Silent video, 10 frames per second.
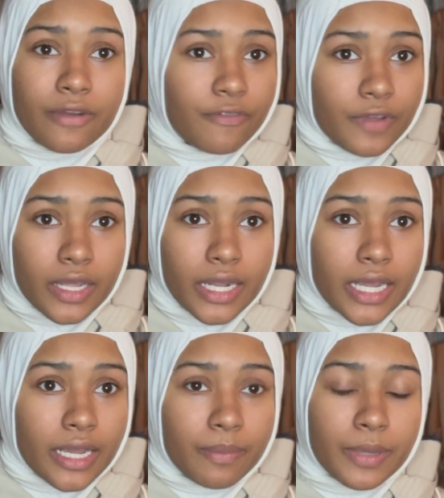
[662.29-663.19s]

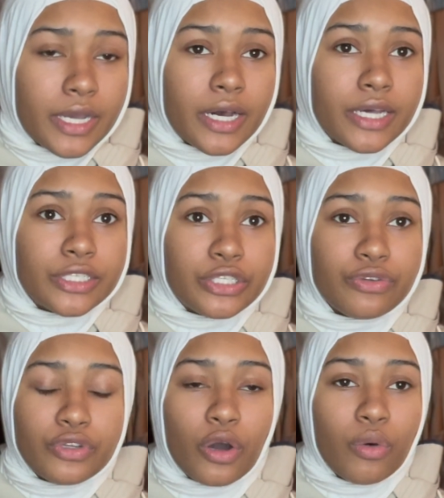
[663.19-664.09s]
feeling, because you
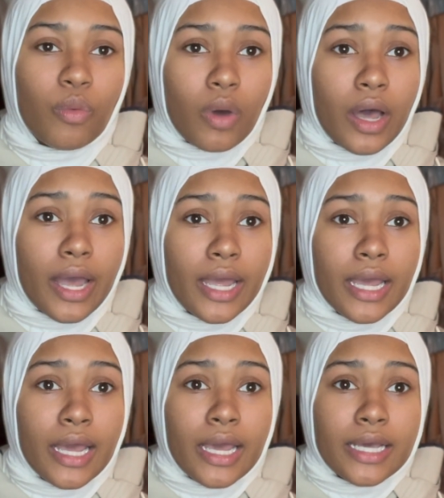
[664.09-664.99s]
don't want
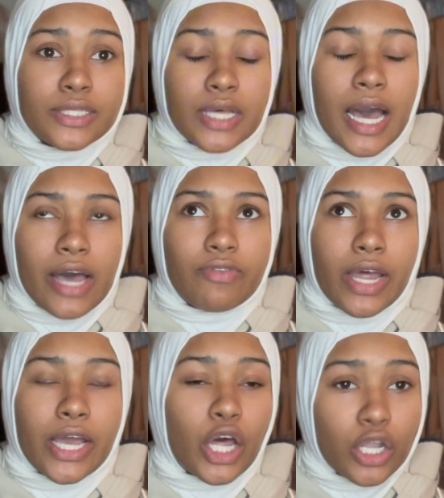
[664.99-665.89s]
to have
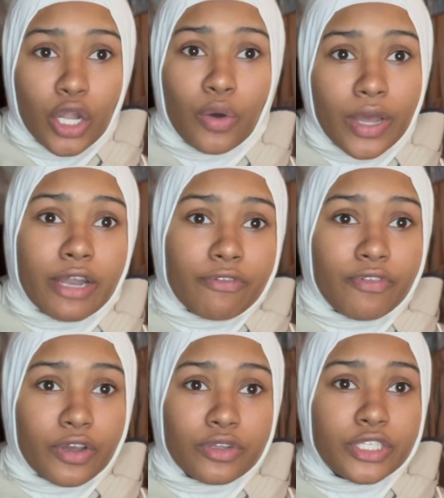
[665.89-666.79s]
like a low-end
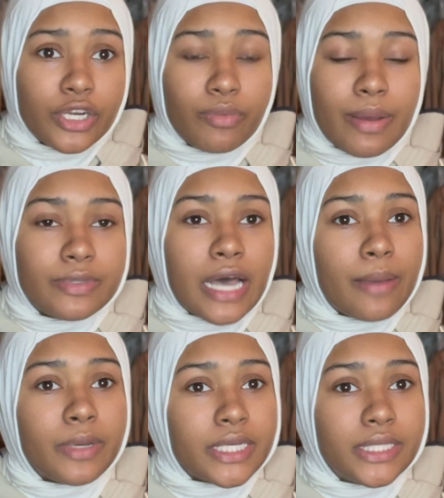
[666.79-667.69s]
feel to your website,
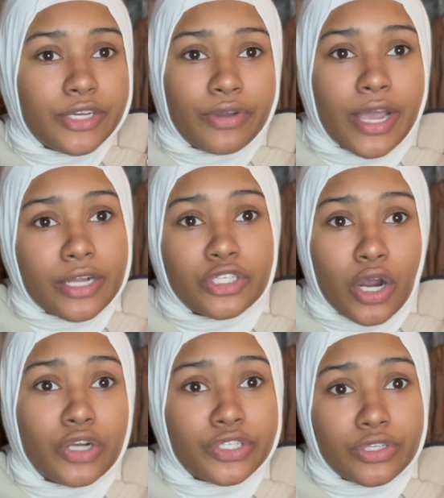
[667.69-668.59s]
because then you can't
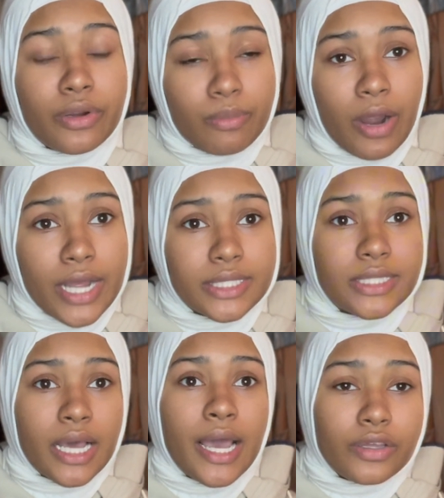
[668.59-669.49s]
charge a certain price.
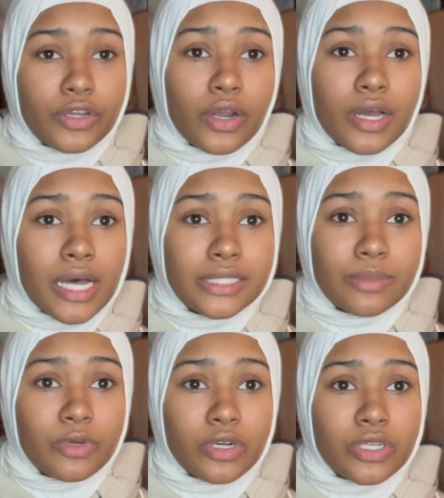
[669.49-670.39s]
Your
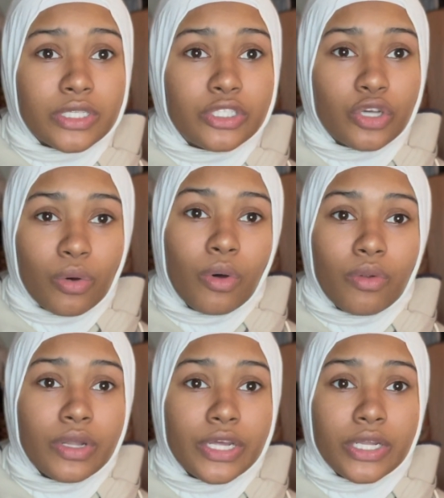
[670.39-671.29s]
customers don't
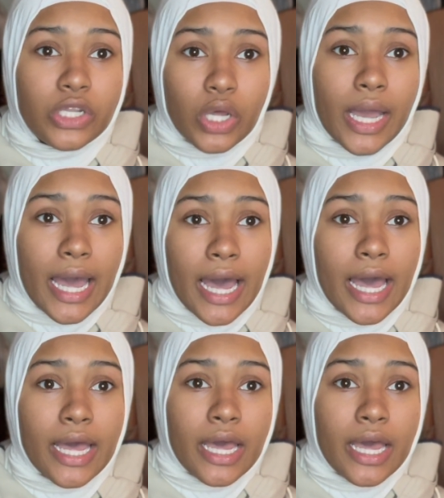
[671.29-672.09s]
only look at